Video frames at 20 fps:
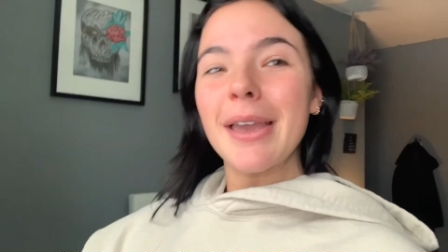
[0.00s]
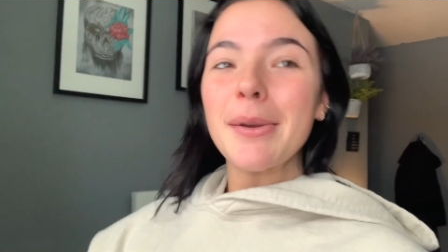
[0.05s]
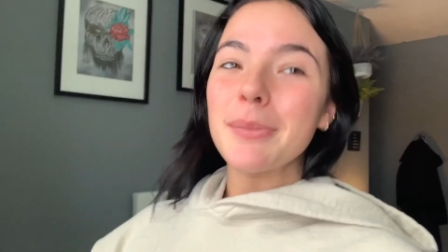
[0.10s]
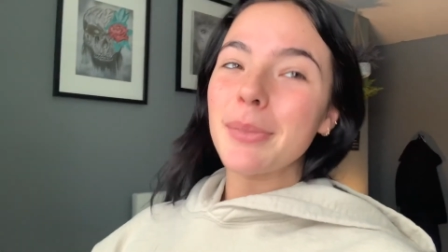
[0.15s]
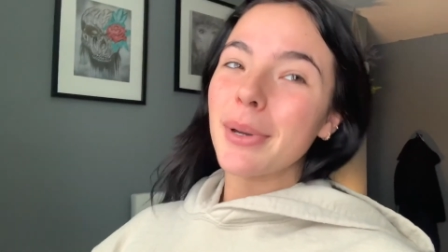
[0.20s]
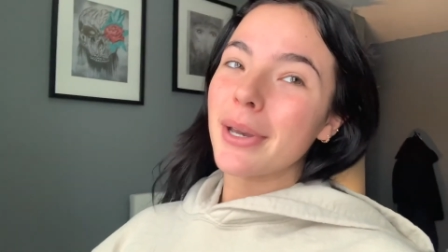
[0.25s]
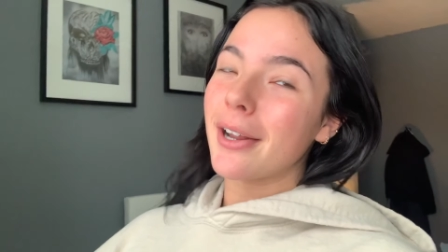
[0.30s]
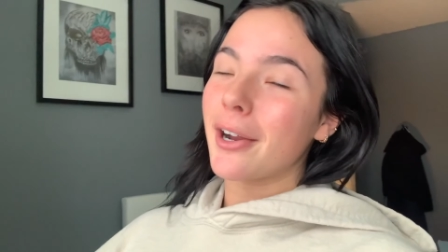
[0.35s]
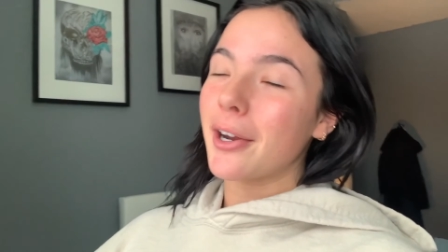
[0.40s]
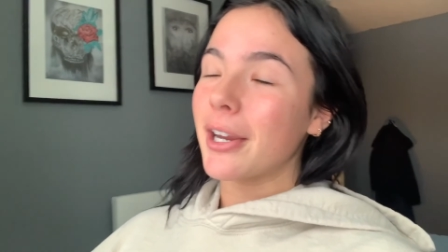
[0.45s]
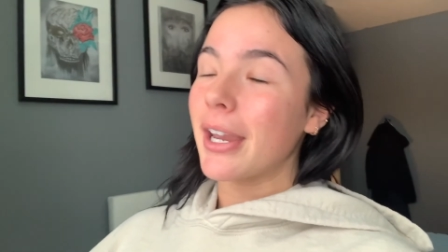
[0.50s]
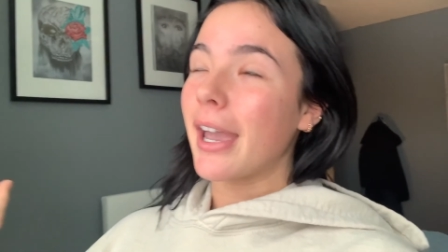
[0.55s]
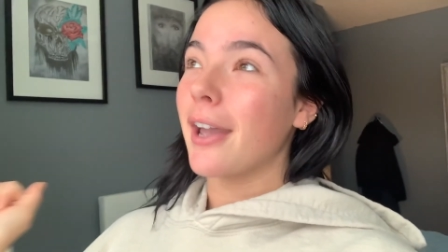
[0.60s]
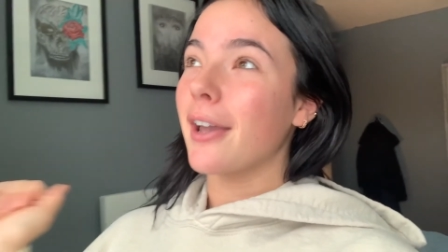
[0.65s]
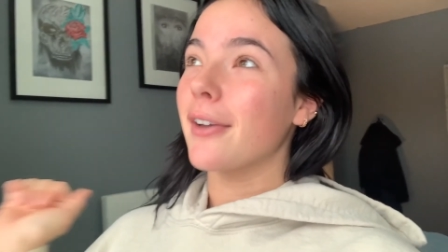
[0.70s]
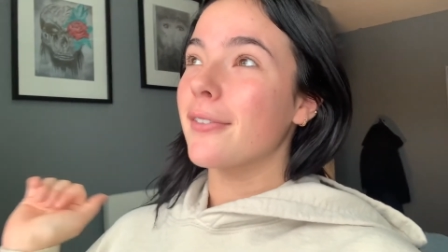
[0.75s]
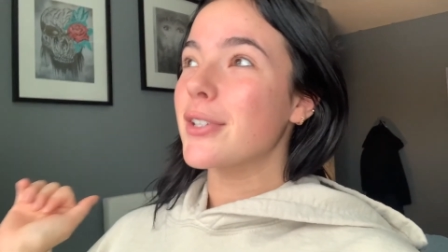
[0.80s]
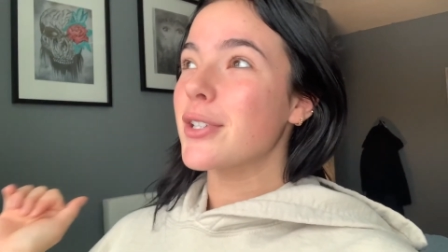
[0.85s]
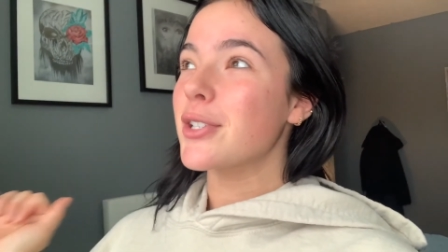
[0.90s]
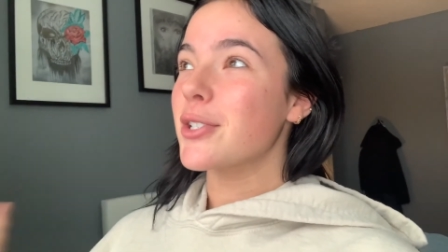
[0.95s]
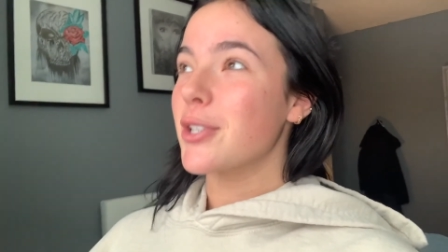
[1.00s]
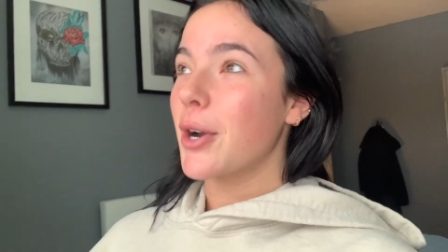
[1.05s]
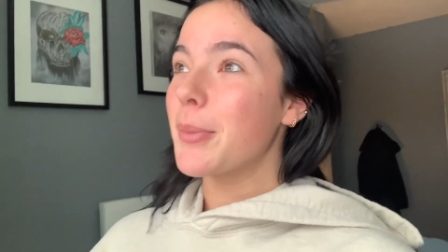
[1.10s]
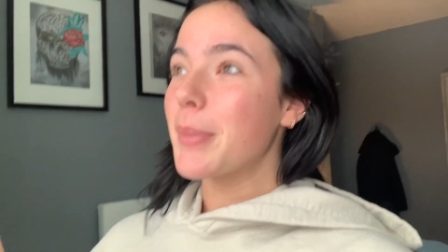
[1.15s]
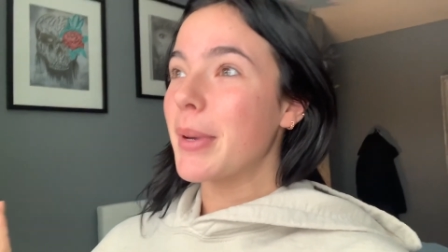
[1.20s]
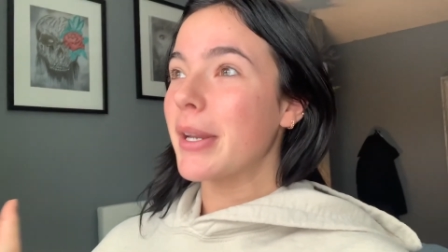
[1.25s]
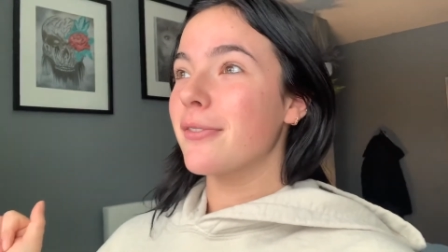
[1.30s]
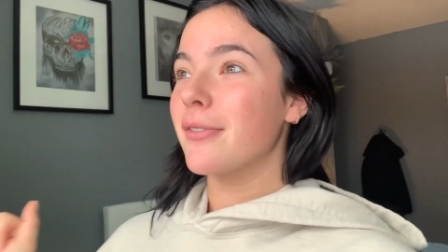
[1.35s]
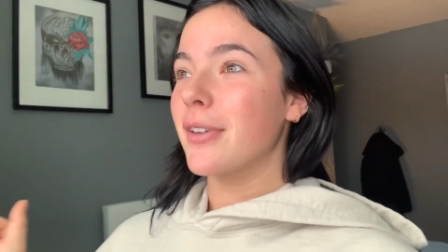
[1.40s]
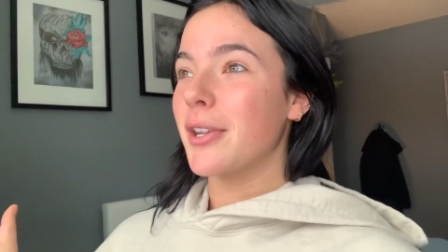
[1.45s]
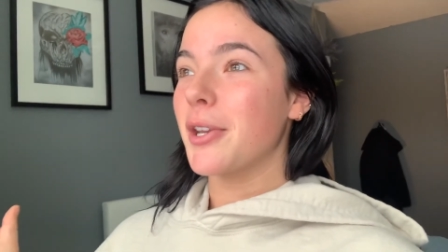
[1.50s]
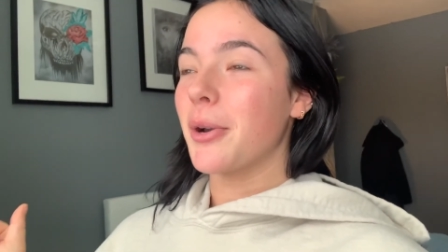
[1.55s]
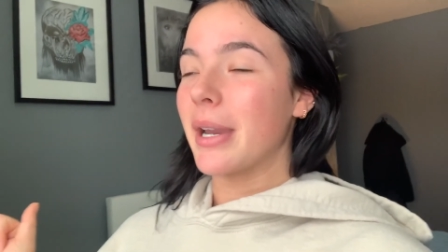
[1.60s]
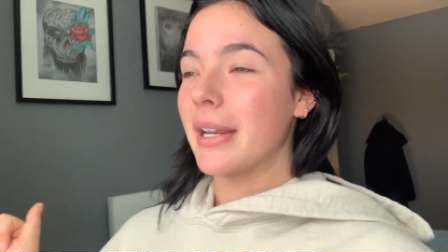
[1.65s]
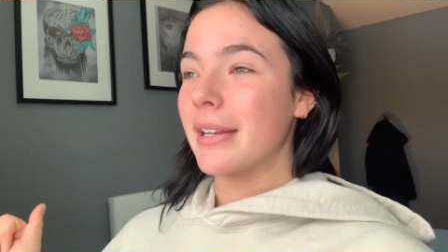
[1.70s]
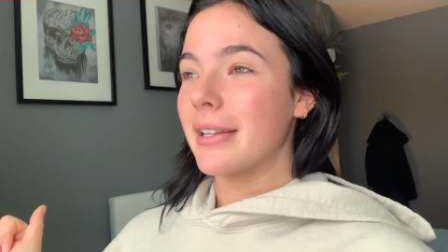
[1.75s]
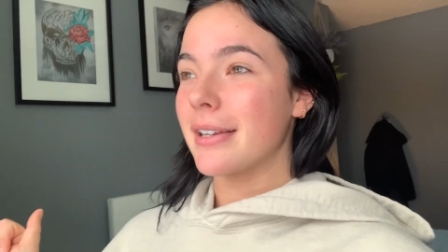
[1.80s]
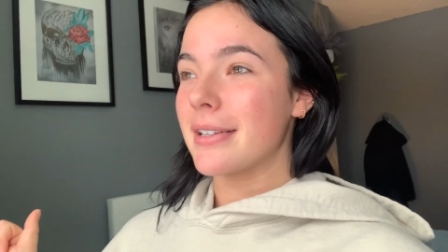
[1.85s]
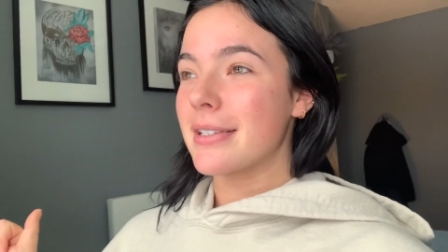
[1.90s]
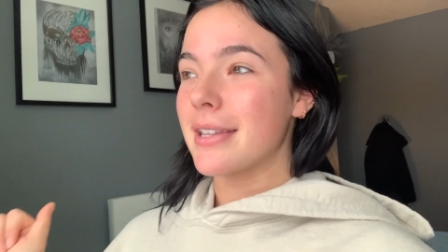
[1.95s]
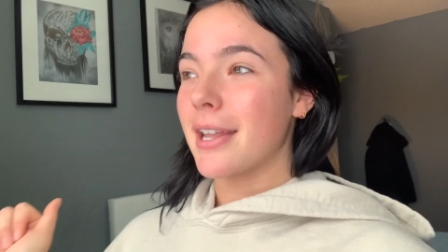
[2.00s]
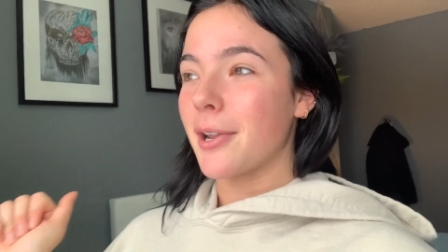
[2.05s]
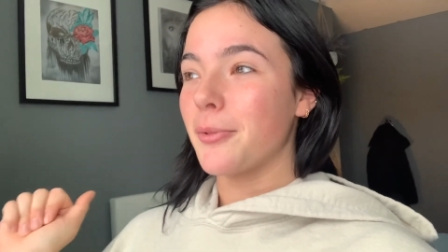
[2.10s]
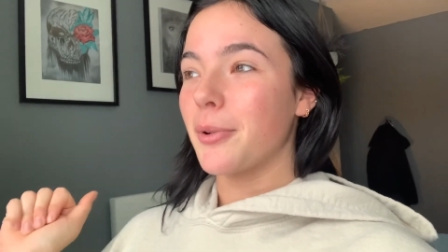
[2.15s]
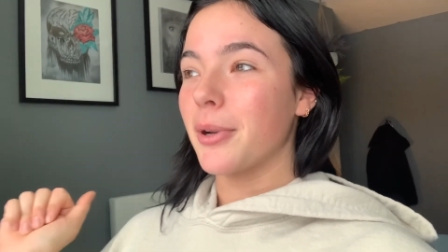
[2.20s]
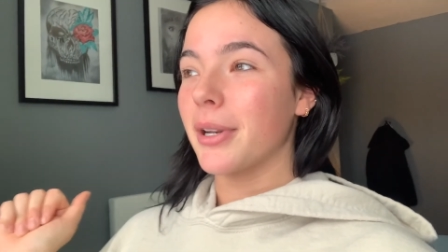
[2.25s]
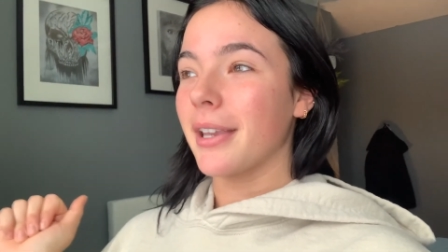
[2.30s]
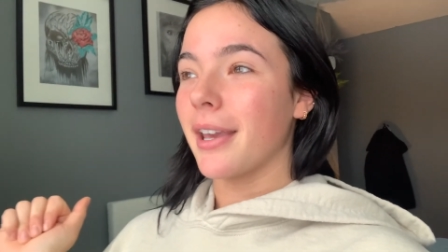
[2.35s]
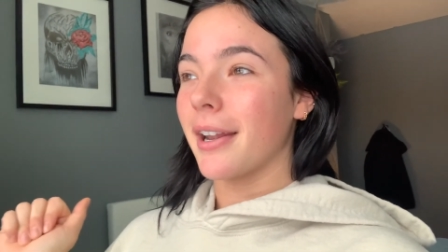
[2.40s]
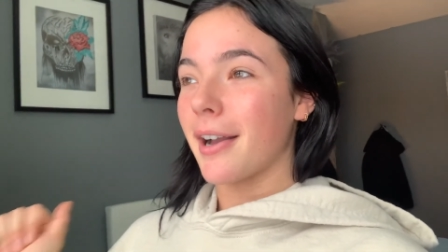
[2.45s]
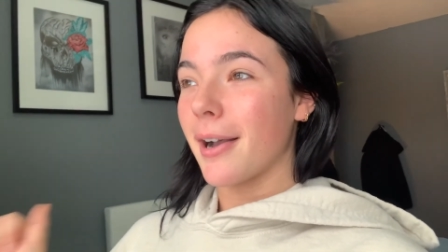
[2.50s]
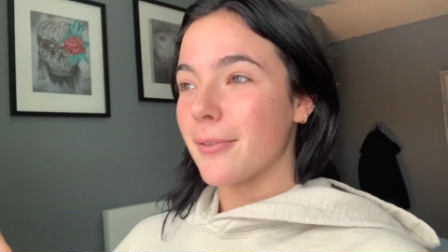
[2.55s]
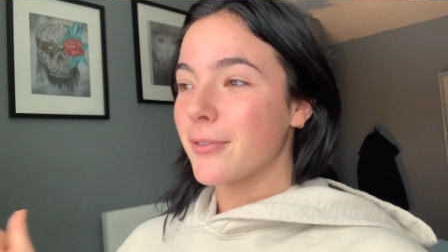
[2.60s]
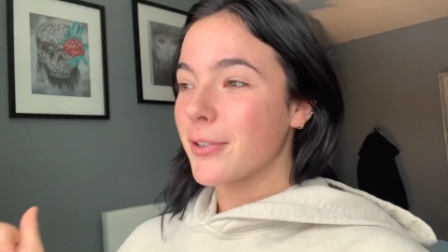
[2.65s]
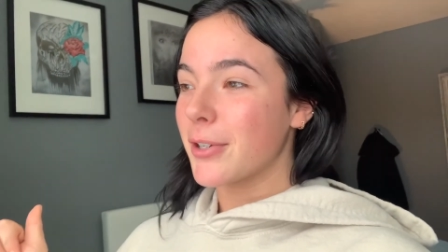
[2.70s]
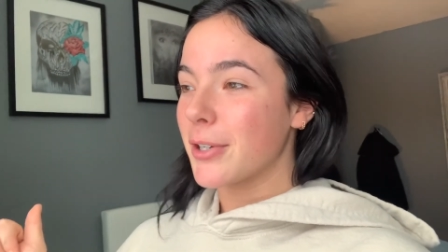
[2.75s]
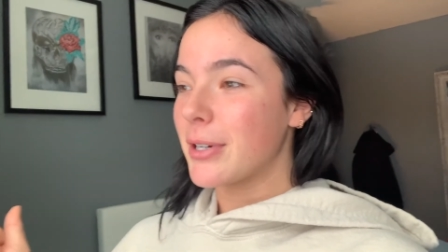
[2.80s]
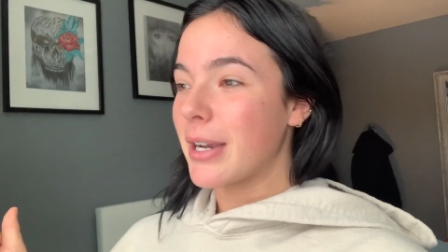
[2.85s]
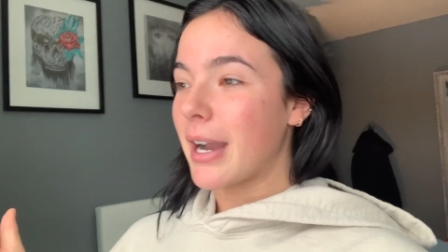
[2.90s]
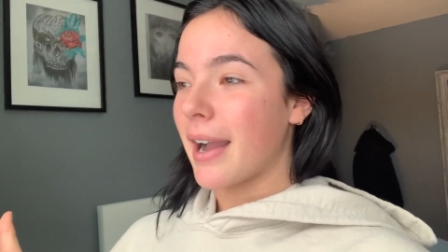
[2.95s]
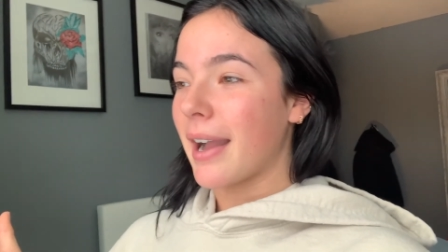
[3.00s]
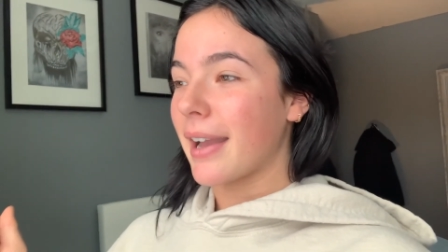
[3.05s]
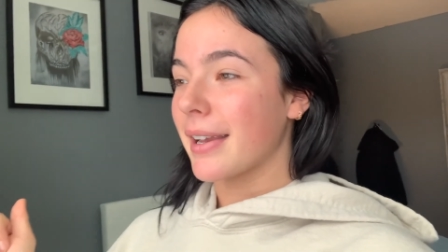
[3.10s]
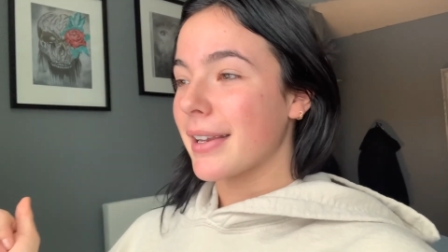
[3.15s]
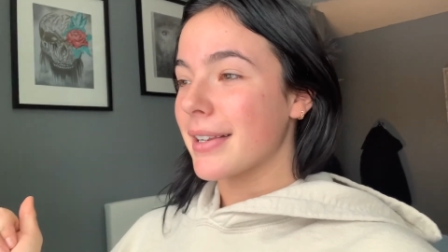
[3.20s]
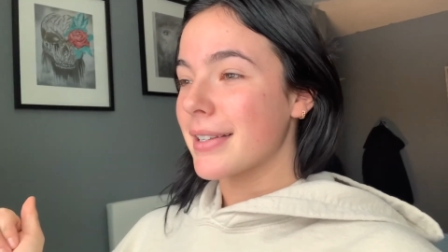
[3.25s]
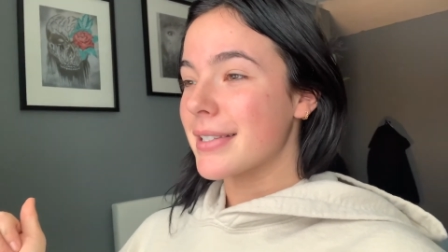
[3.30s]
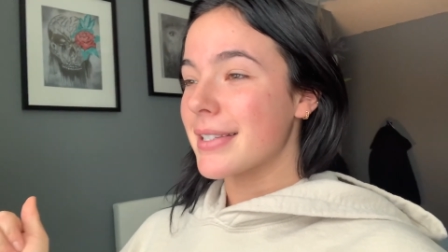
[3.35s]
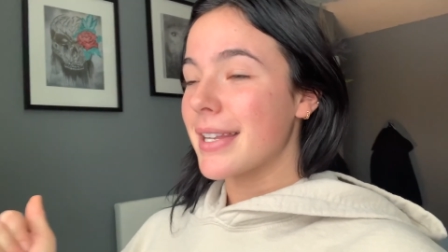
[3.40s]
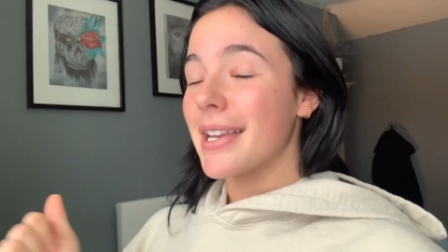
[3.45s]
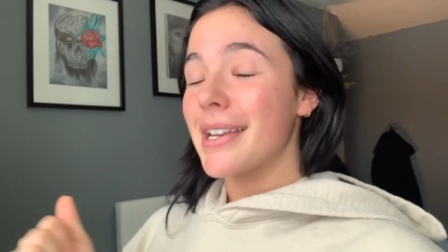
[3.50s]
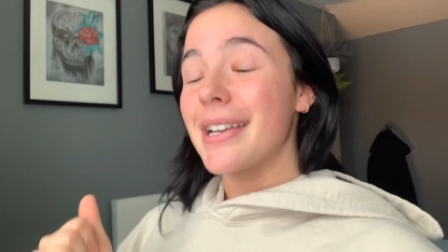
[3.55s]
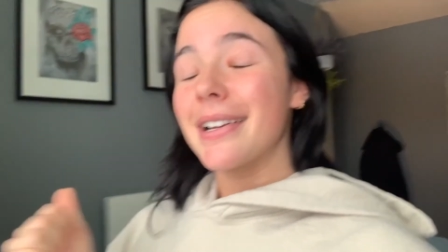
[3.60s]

but I have so many video ideas that I wanna get up for you guys.